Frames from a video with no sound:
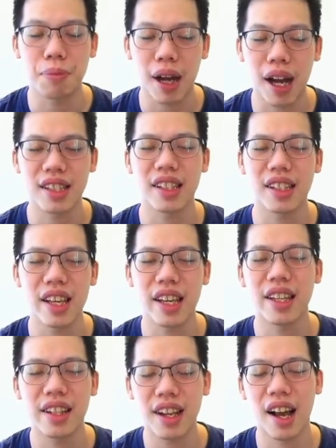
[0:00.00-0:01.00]
pass
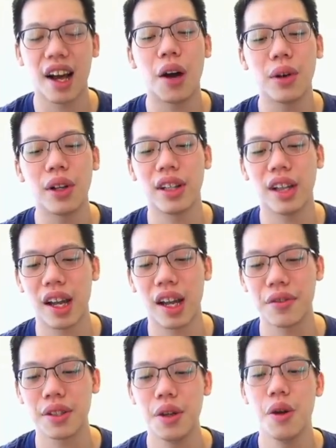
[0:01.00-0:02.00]
in our
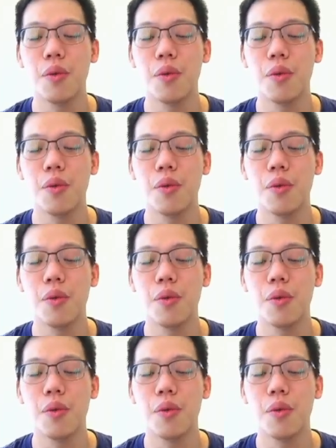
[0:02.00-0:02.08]
lives.